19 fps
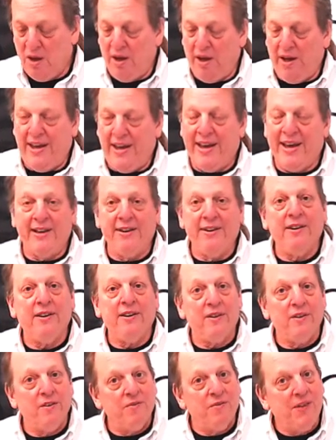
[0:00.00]
And
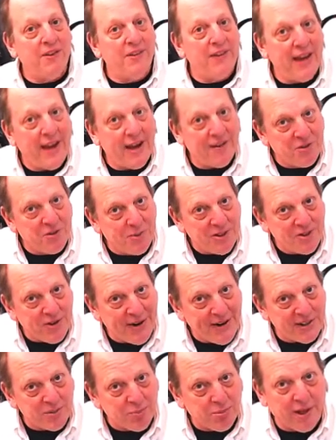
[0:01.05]
then they have to be
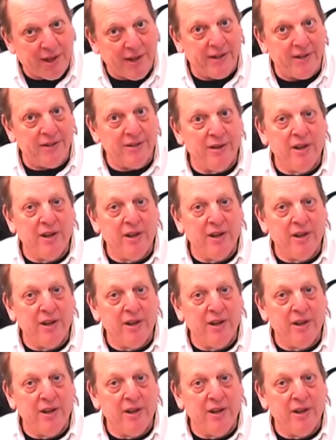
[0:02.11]
transplanted.